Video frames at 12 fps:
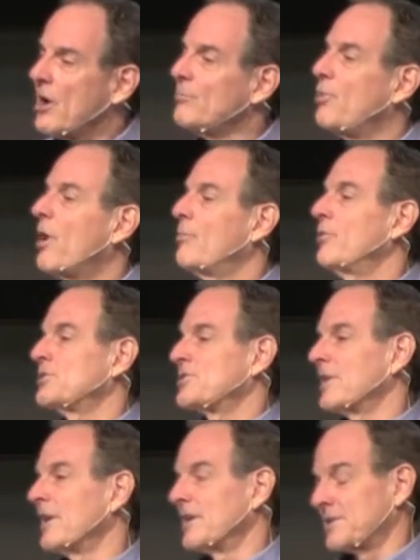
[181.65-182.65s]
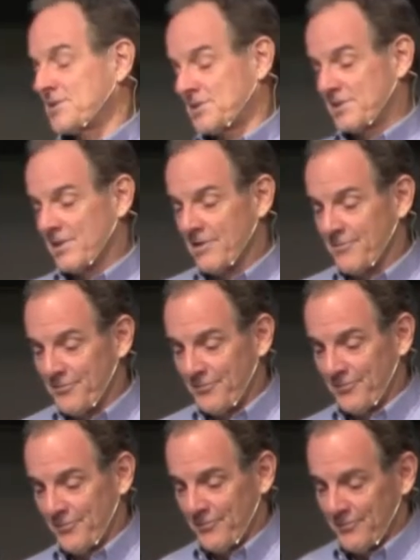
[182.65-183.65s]
unpublished lists
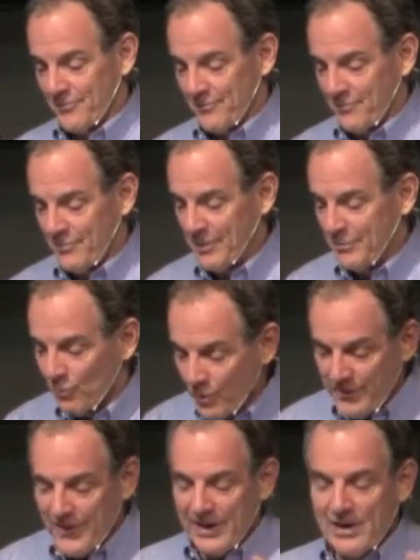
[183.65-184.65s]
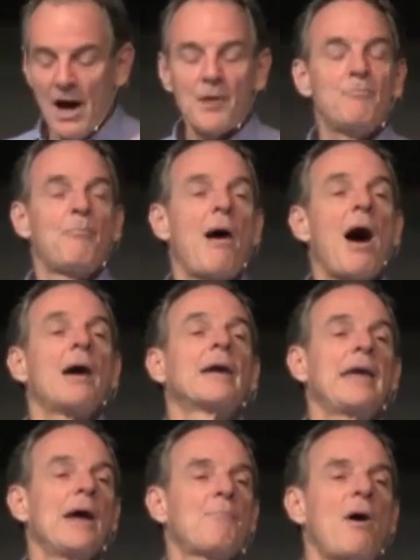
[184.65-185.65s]
of people we think God po
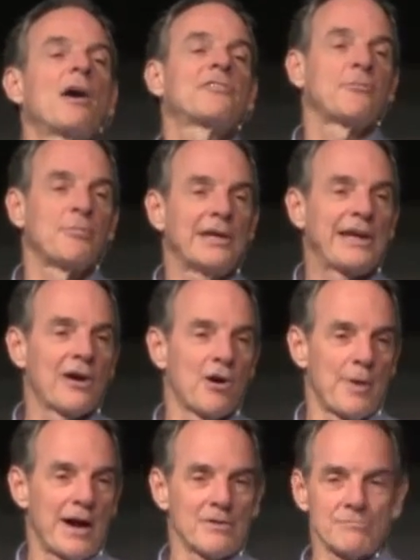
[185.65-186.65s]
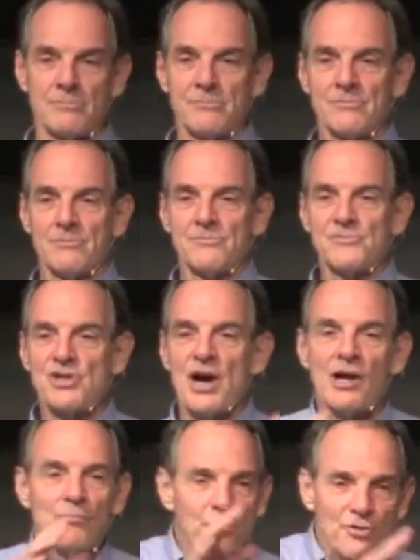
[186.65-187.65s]
can't possibly care about
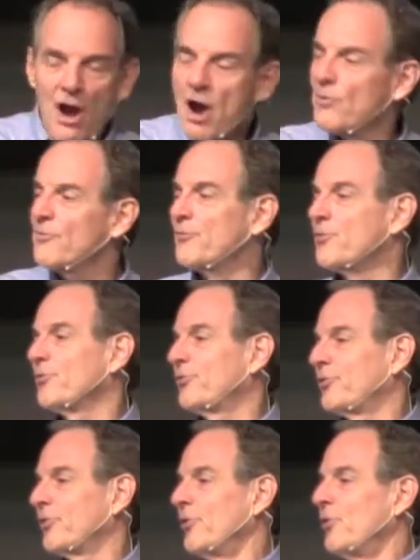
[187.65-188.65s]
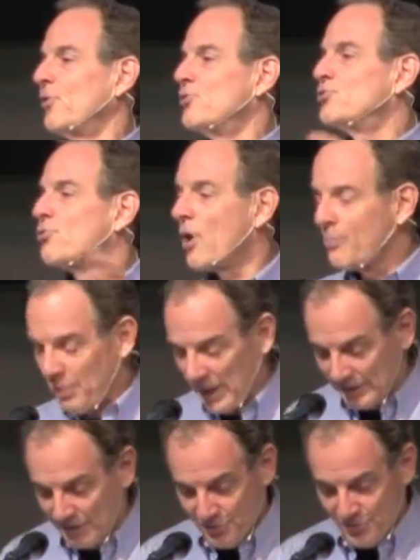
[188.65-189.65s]
child pornographers, drug
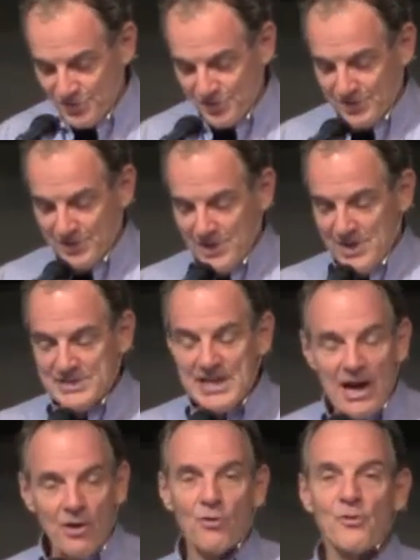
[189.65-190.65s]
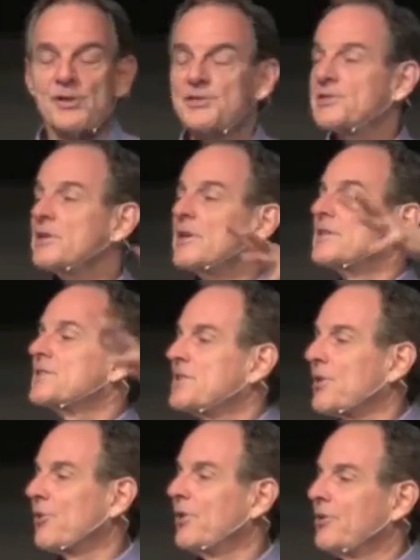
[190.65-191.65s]
peddlers, terrorists,
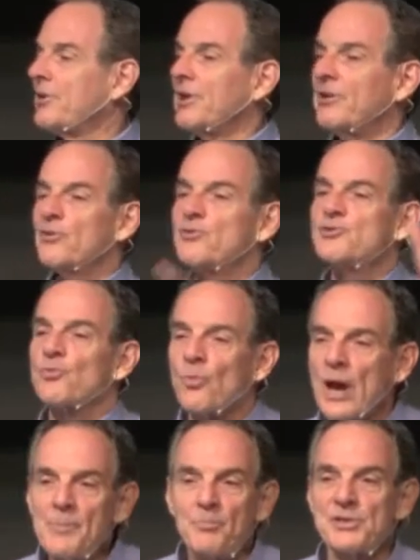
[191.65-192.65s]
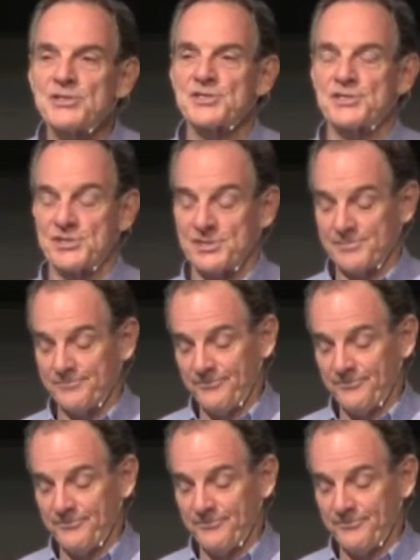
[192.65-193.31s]
serial killers, rapists.